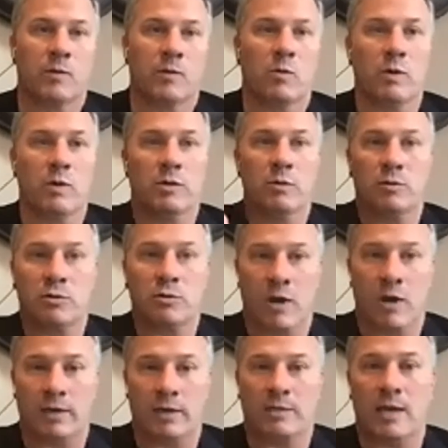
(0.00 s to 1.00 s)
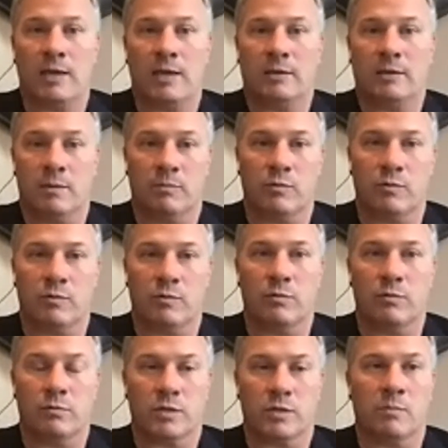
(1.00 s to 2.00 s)
We do try to take them through
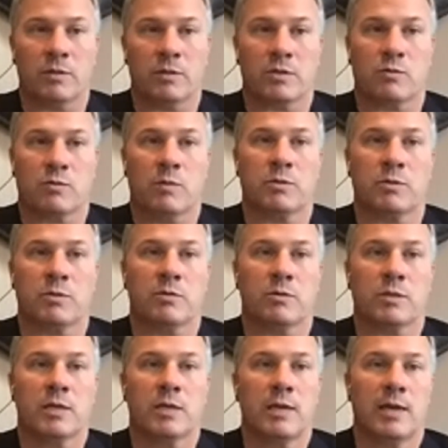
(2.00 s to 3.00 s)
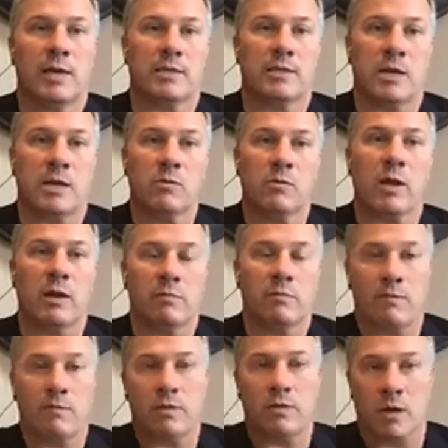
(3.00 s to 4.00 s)
some of the scriptures and say, okay,
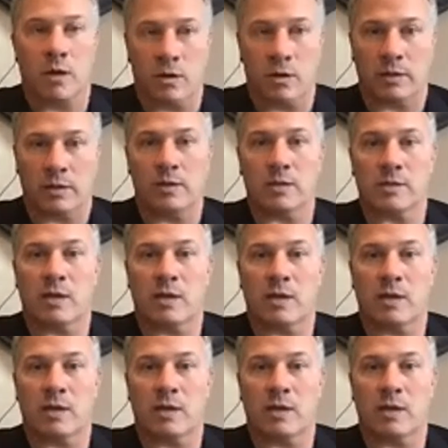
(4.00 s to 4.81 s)
have you thought about this?